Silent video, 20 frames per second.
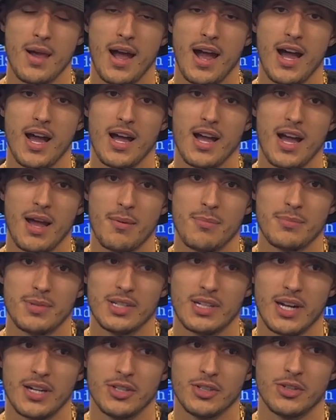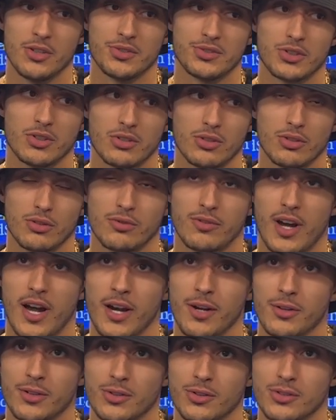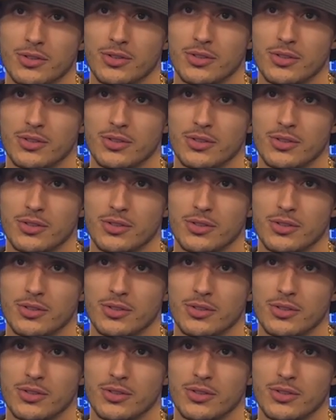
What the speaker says: I mean, I knew it was going to go viral.